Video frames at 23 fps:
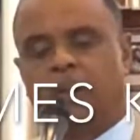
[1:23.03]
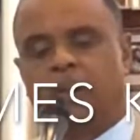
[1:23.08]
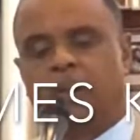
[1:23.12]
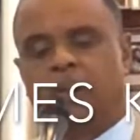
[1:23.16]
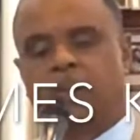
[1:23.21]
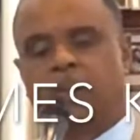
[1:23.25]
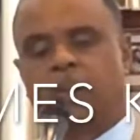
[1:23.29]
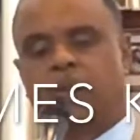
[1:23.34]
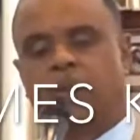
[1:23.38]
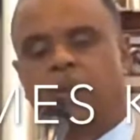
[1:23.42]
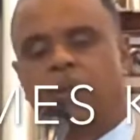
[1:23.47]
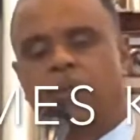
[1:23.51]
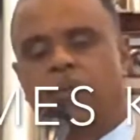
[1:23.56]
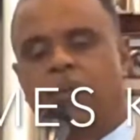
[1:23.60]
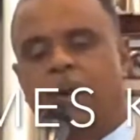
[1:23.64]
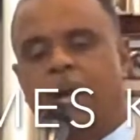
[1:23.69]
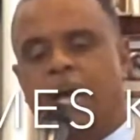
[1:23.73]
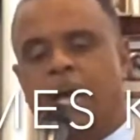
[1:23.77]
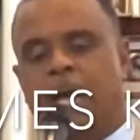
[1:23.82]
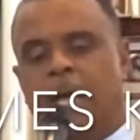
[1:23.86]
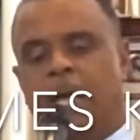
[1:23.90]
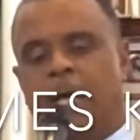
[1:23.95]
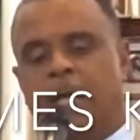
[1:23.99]
So he
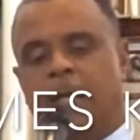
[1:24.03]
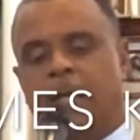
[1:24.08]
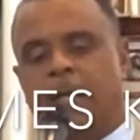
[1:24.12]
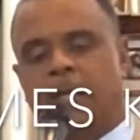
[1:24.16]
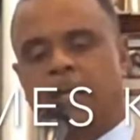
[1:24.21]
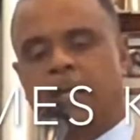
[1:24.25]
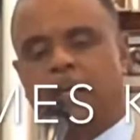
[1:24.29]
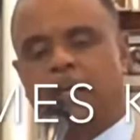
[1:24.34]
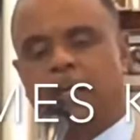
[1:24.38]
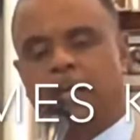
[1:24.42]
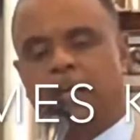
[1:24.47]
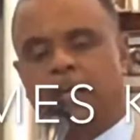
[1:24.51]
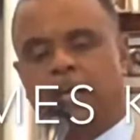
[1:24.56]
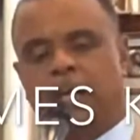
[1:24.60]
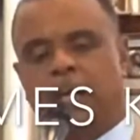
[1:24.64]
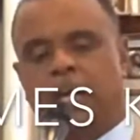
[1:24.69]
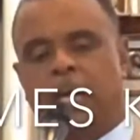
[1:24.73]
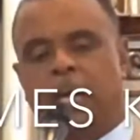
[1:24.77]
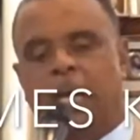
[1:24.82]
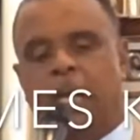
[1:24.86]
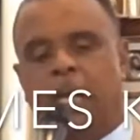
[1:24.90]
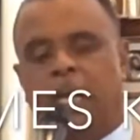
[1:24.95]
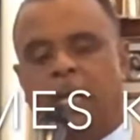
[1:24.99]
ran
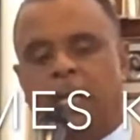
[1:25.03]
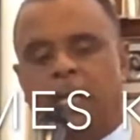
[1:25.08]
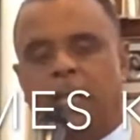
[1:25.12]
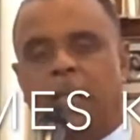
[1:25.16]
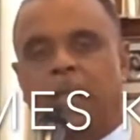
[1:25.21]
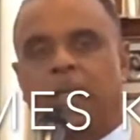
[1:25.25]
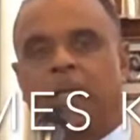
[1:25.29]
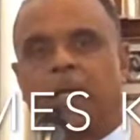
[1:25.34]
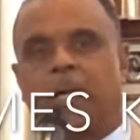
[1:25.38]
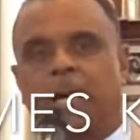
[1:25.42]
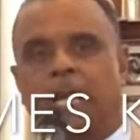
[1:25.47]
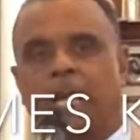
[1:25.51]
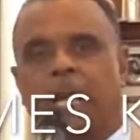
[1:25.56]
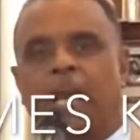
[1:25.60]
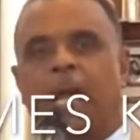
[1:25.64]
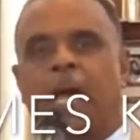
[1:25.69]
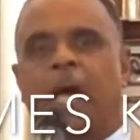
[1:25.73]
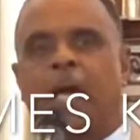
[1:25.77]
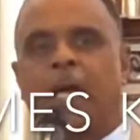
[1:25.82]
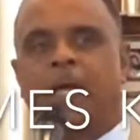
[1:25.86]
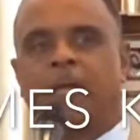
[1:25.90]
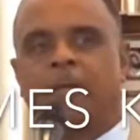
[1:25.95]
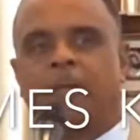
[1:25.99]
ahead and
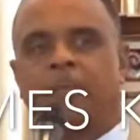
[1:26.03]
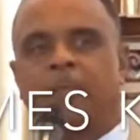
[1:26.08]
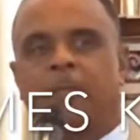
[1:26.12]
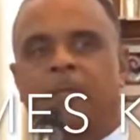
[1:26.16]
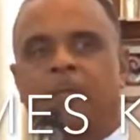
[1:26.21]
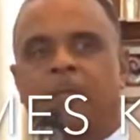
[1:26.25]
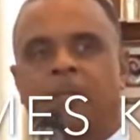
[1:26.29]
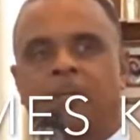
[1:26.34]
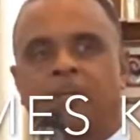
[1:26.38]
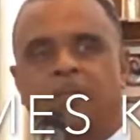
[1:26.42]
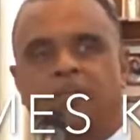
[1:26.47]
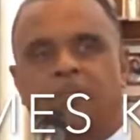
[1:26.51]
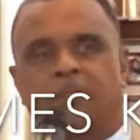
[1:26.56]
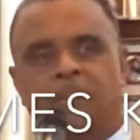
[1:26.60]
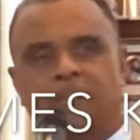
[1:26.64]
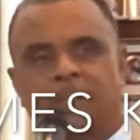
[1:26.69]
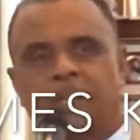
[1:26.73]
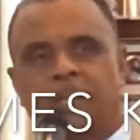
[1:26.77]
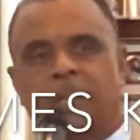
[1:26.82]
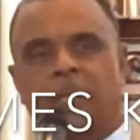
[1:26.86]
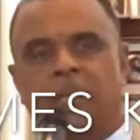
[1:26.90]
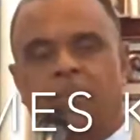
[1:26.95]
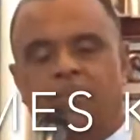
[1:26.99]
climbed a
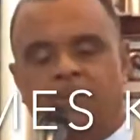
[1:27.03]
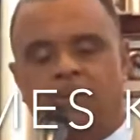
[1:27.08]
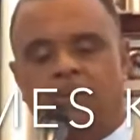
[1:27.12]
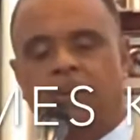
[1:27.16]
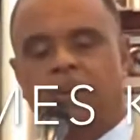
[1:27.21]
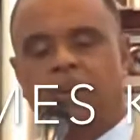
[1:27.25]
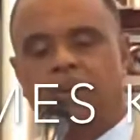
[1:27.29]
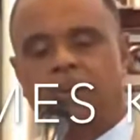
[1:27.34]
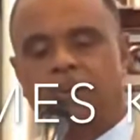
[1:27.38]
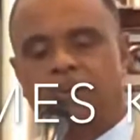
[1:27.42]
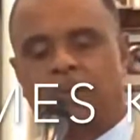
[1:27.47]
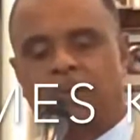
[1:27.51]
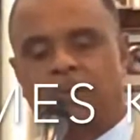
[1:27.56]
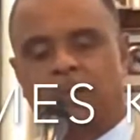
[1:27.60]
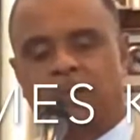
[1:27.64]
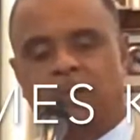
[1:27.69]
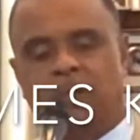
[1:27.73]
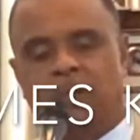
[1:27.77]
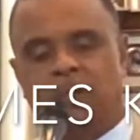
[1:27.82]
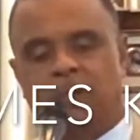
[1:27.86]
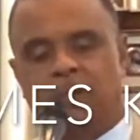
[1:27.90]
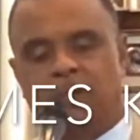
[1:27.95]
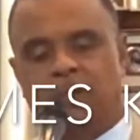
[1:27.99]
sycamore
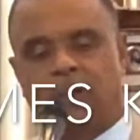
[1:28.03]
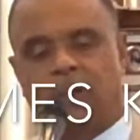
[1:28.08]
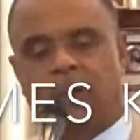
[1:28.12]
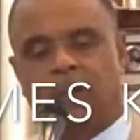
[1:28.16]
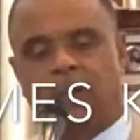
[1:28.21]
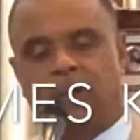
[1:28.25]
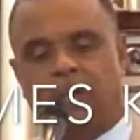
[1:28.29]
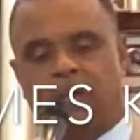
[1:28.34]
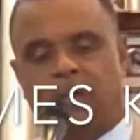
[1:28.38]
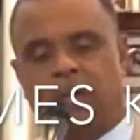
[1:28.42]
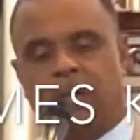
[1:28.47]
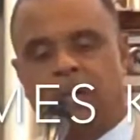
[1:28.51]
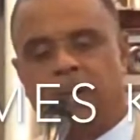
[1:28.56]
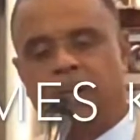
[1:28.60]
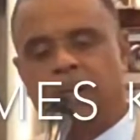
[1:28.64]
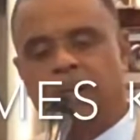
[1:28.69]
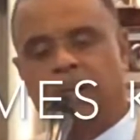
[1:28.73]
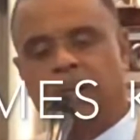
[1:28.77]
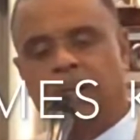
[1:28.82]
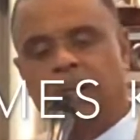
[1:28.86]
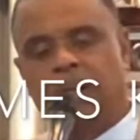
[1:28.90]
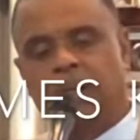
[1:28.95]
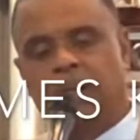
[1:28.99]
tree, Sister Mary